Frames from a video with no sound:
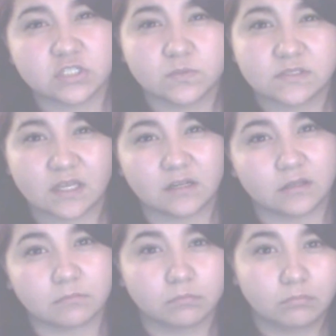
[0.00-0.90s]
she was kind of
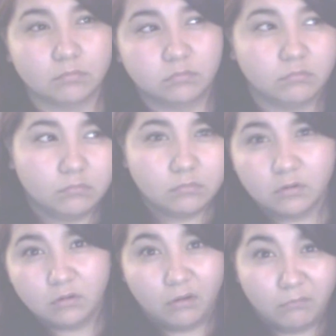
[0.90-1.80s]
like,
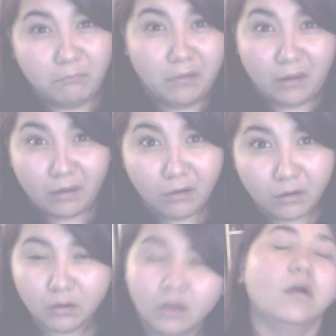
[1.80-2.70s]
meh.
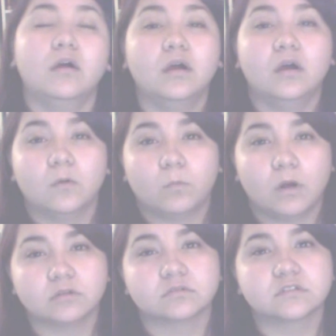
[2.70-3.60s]

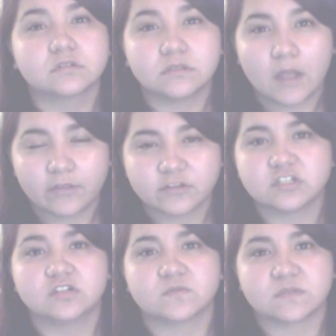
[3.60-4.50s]
Well, now that
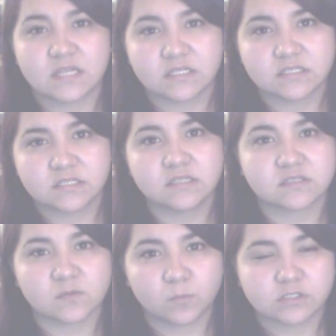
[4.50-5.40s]
she knows where Sansa
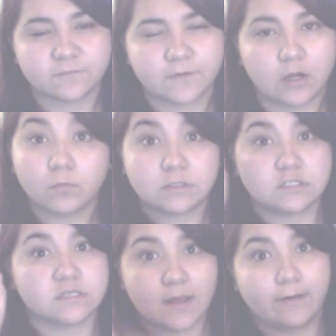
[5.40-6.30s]
is and Winterfell, which
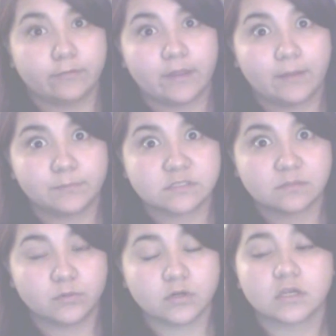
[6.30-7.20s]
is not how that happens in
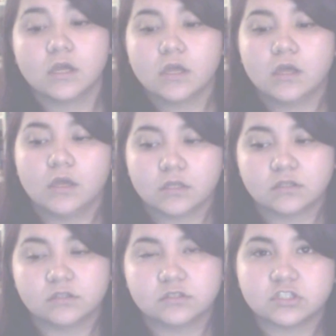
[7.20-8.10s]
the book,
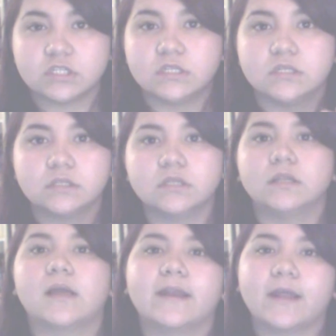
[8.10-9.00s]
she
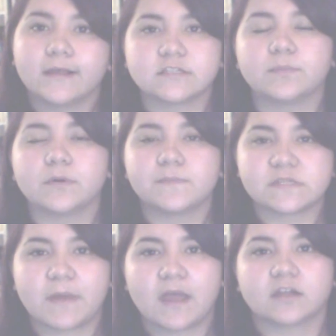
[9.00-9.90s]
kind of has her
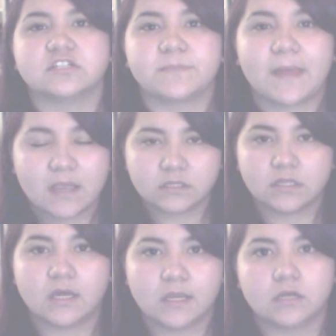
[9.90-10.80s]
purpose back. She's back in
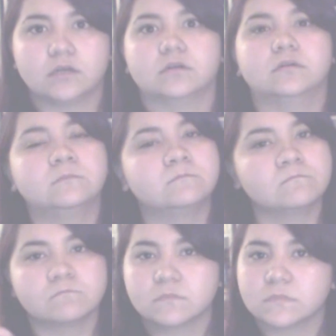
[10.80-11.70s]
line,
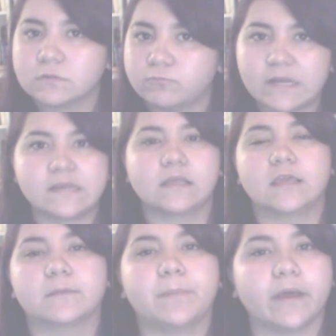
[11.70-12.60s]
ready to
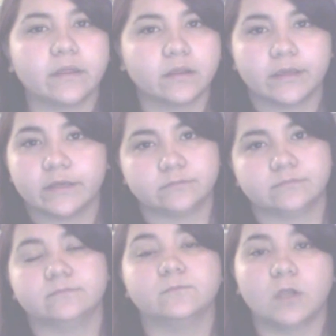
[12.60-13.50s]
kick butt,
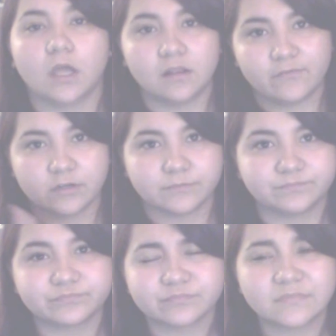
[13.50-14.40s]
and we all love her.
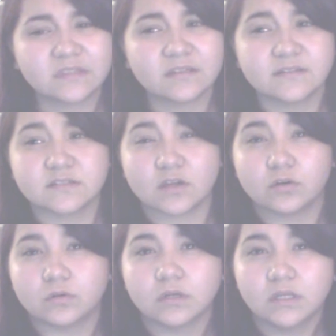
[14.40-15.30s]

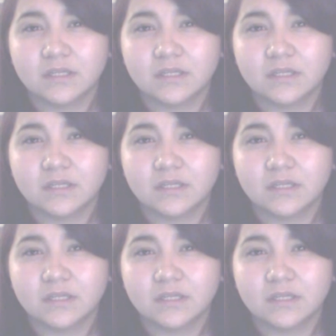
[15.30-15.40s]
So,